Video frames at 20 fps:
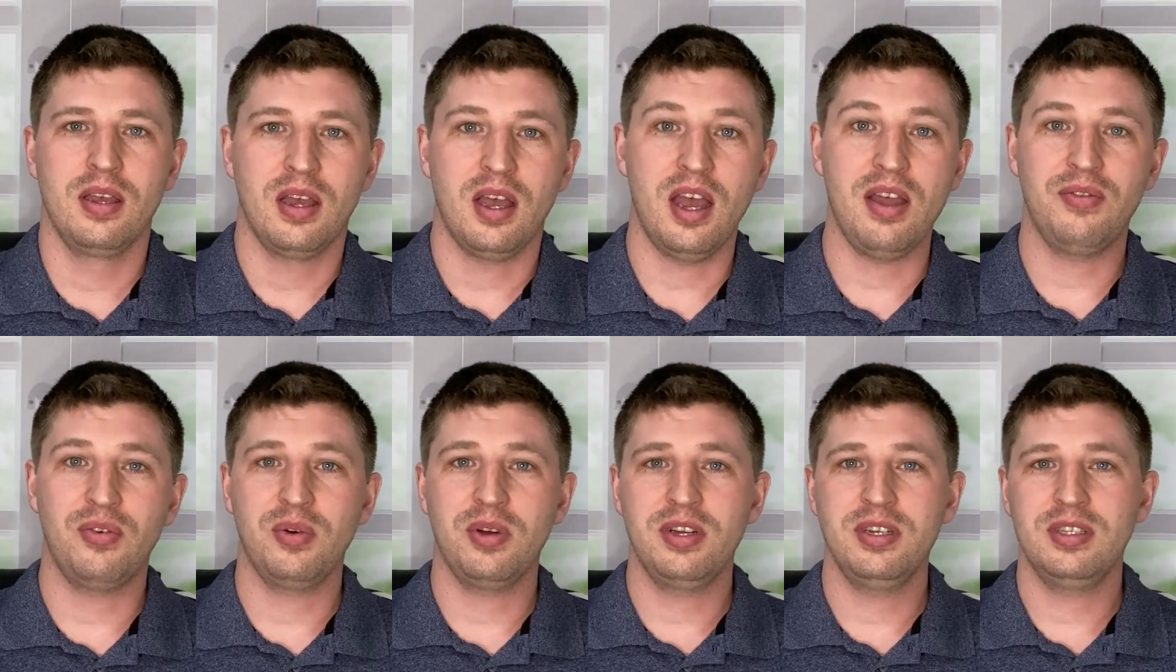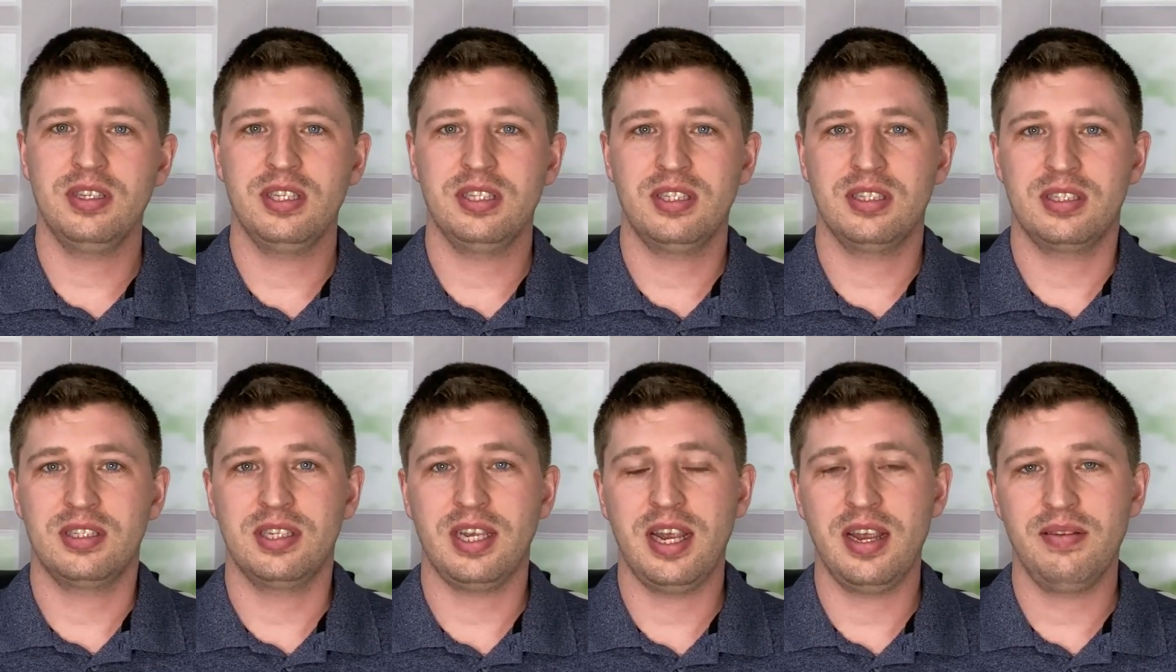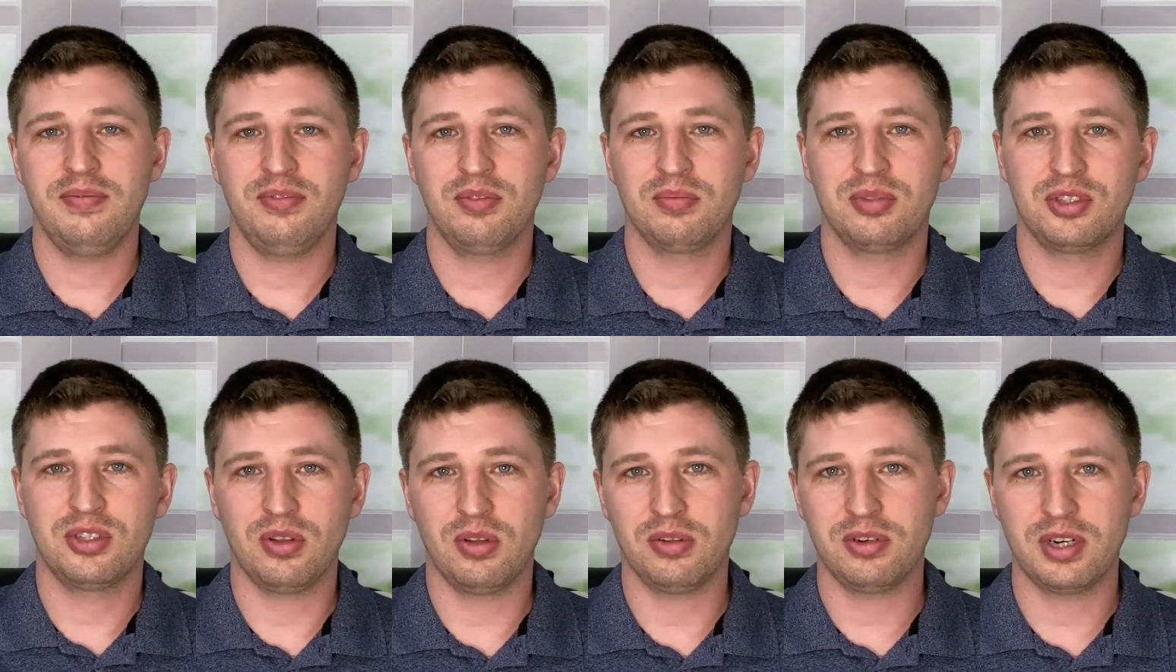Hi everyone, this is Sam from
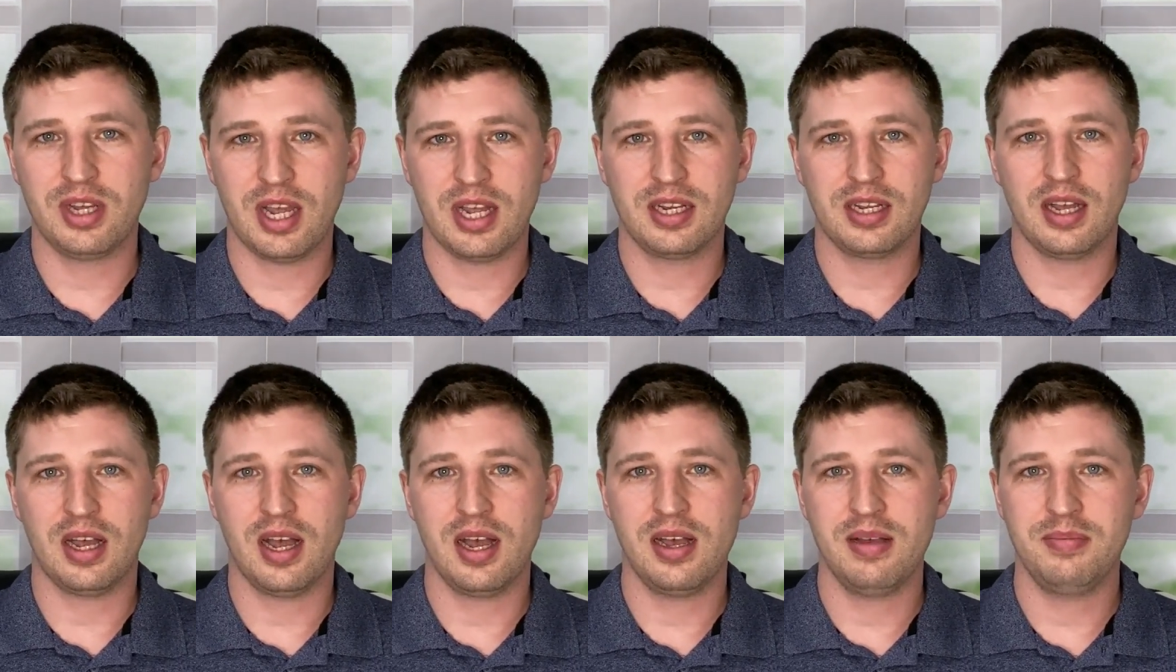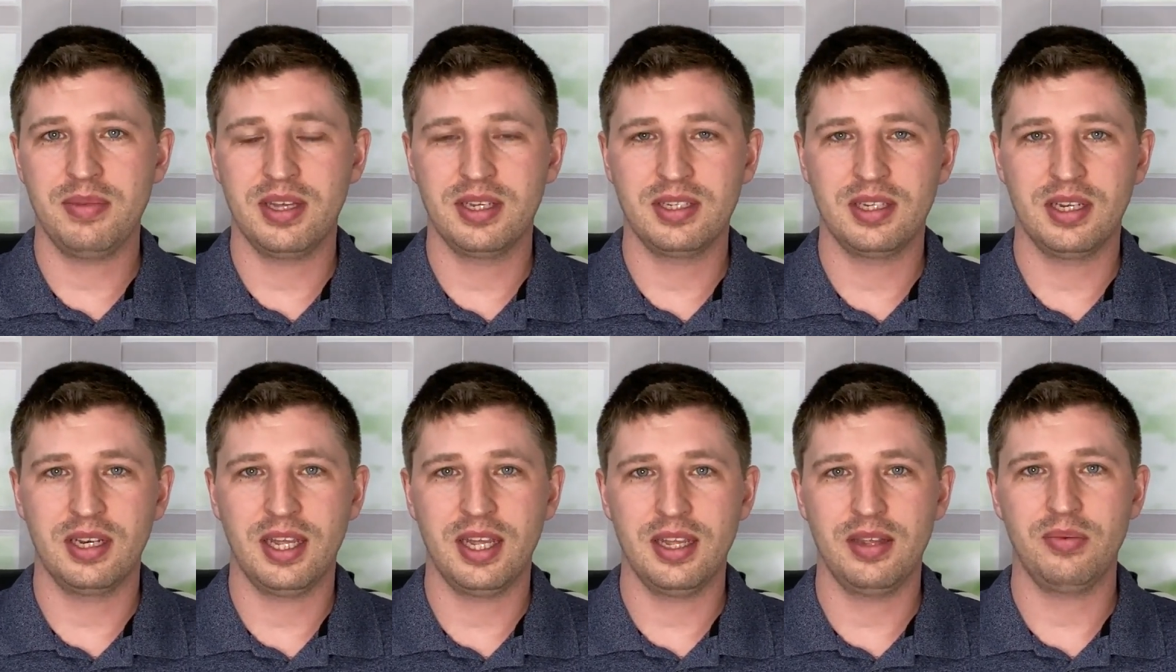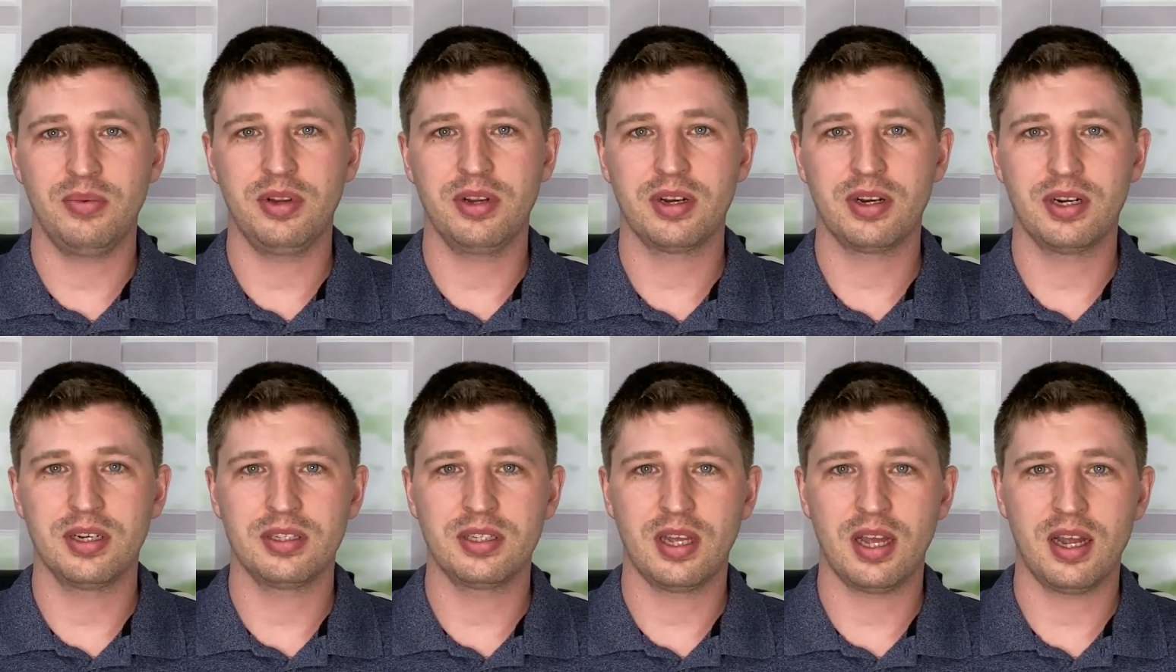solar.com, and today we are going
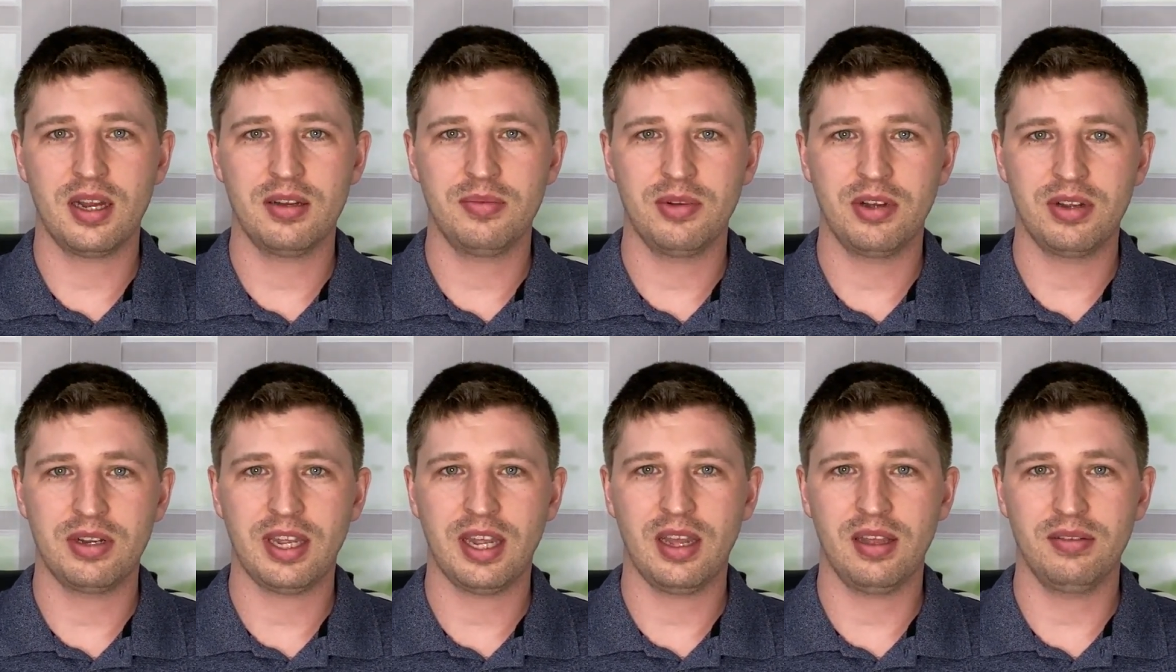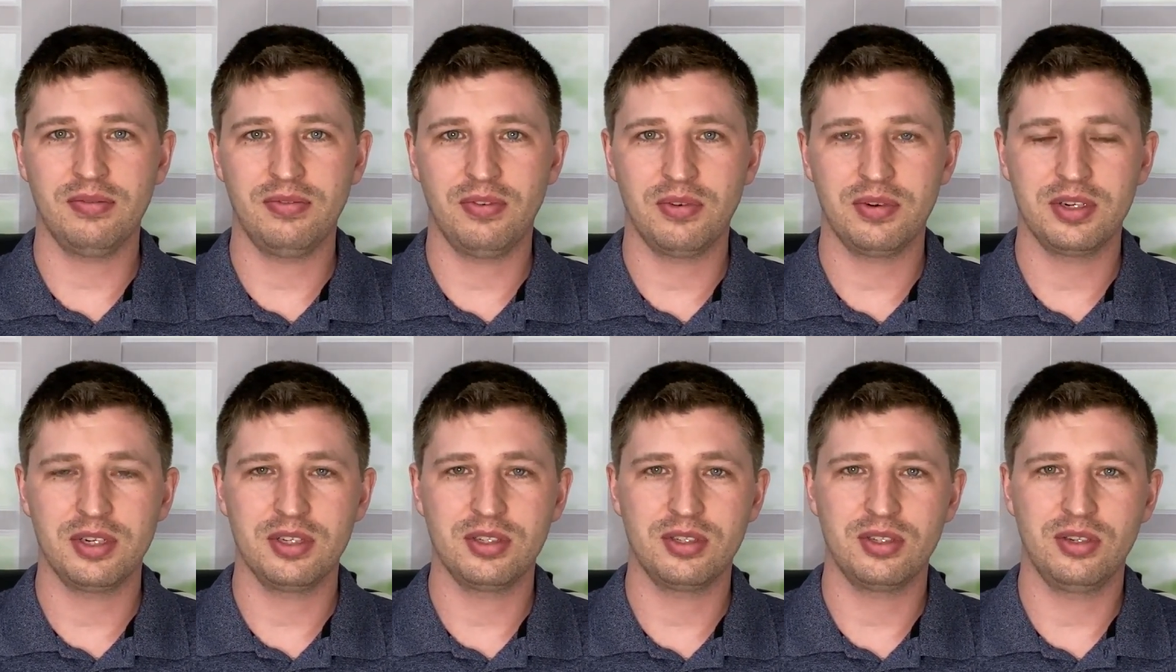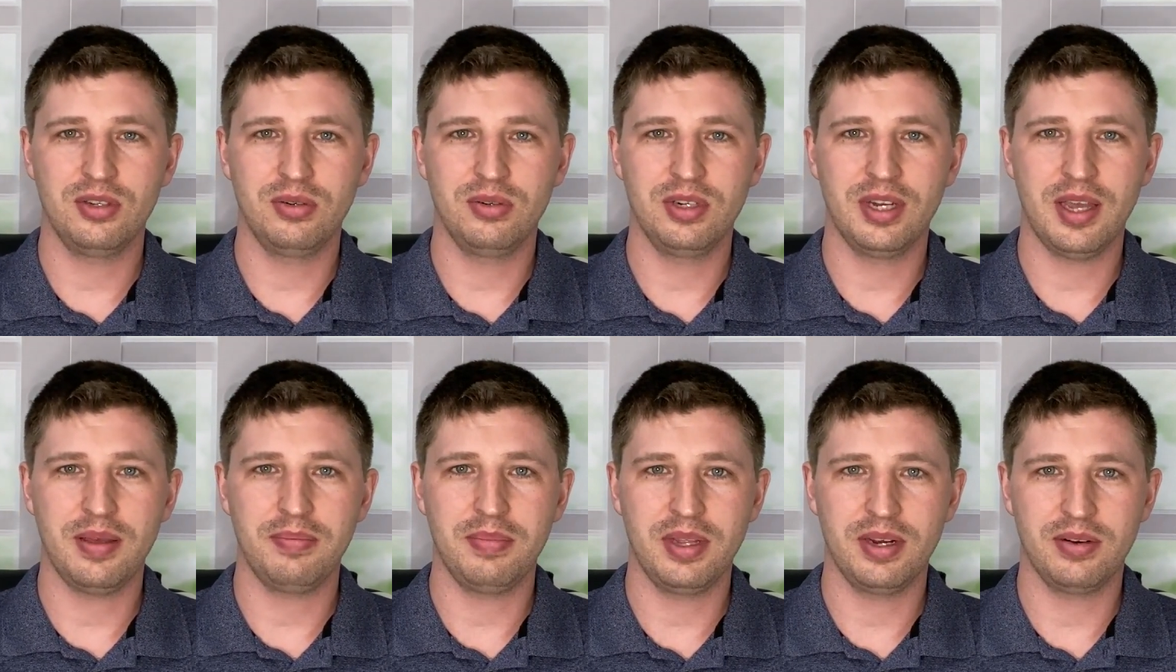to talk about California's new
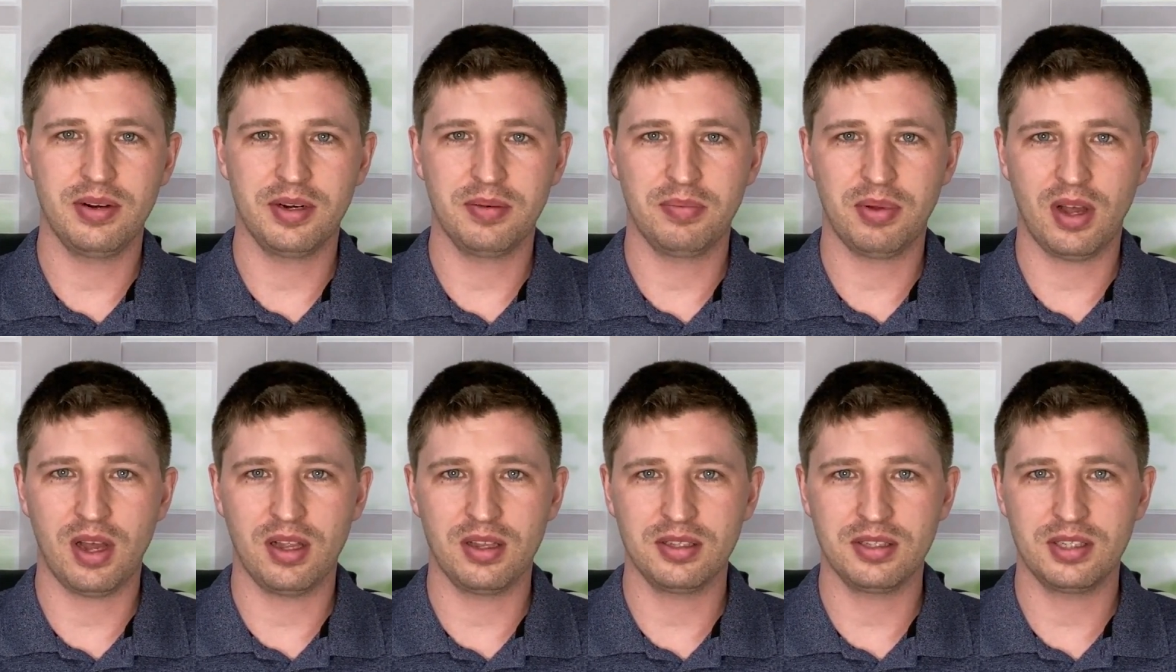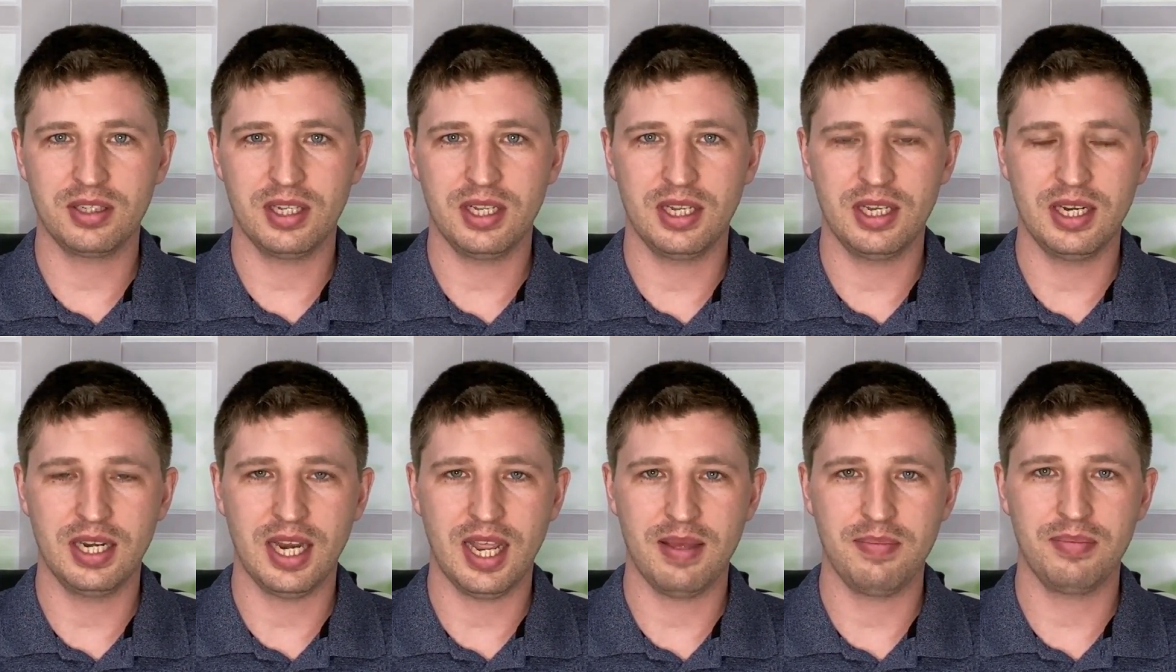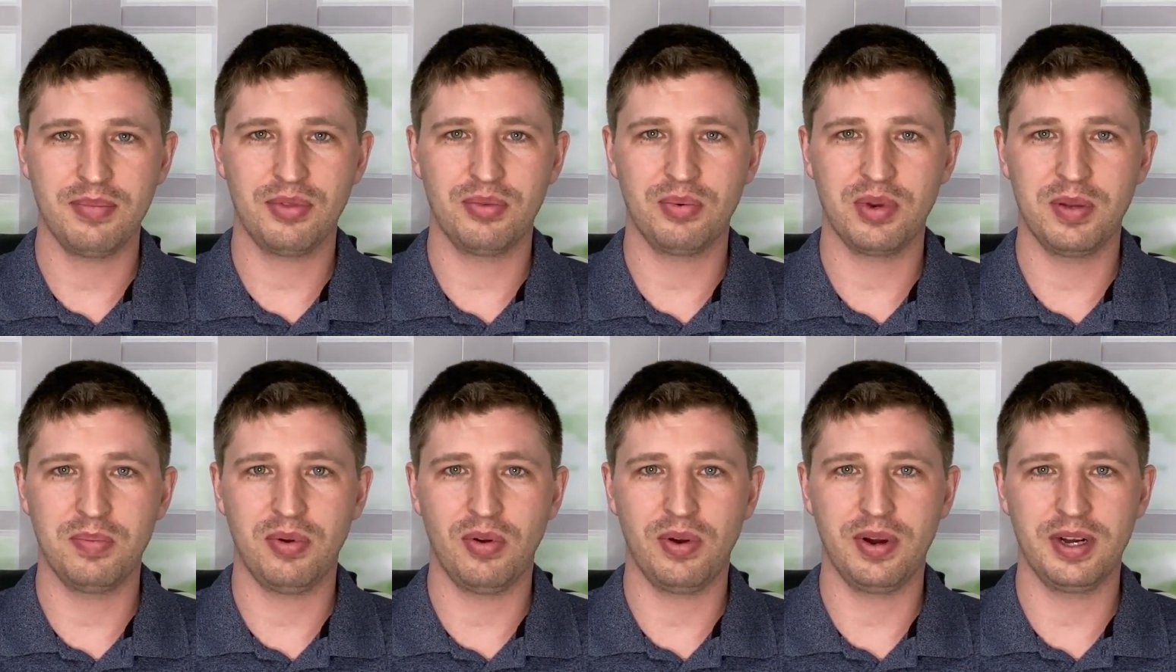net metering policy, NEM
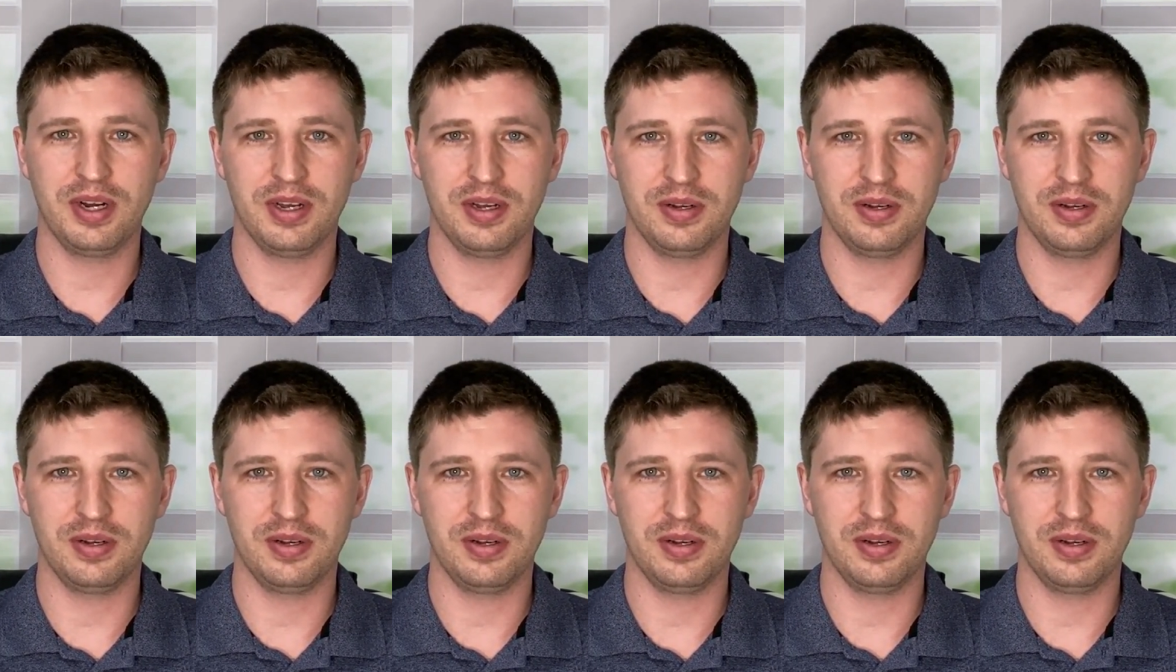3.0.